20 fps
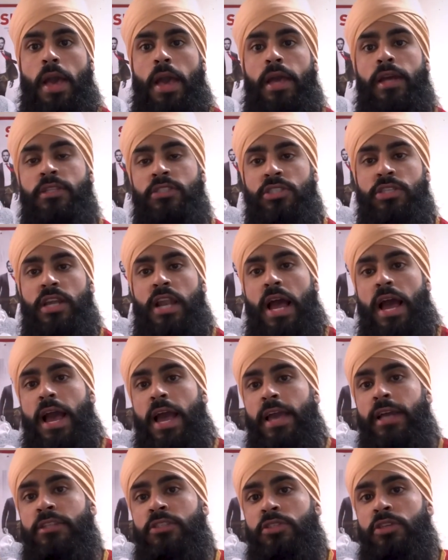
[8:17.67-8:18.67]
Instead
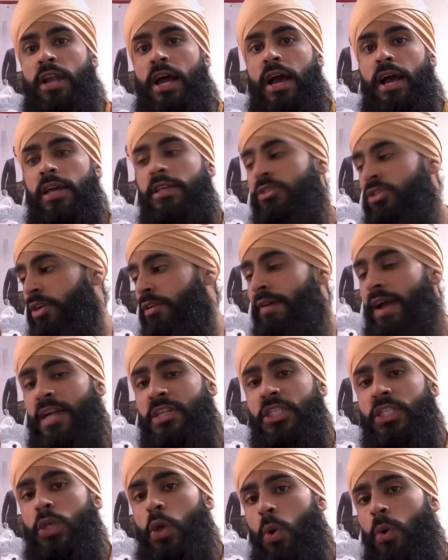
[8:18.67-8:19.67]
of
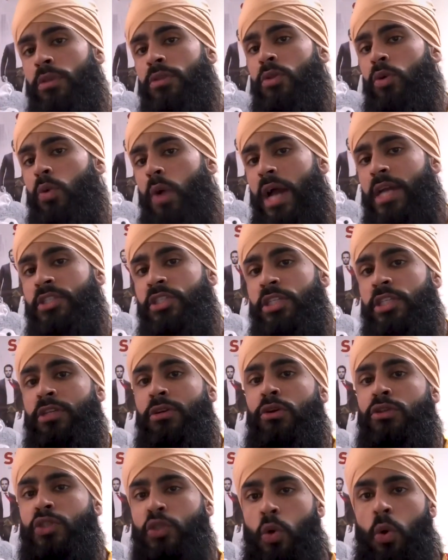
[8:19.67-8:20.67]
actually going through IG, you
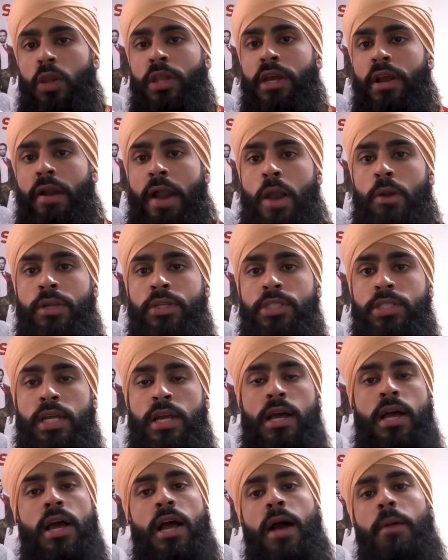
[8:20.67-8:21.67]
know, scrolling around and
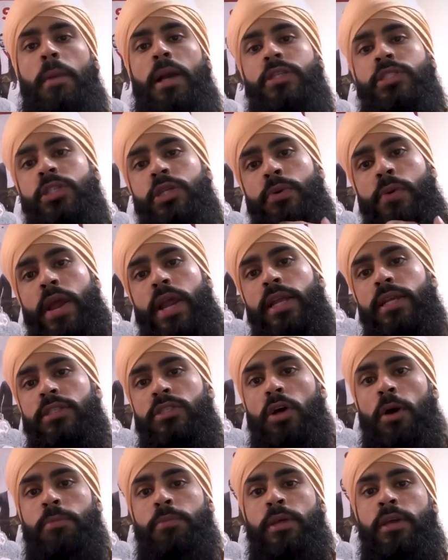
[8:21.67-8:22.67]
shit, I'm actually creating
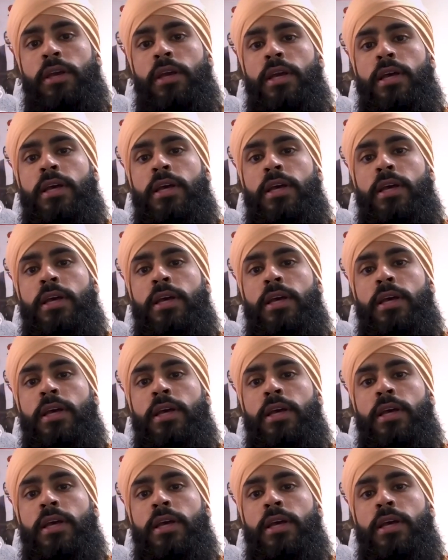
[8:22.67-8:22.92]
something.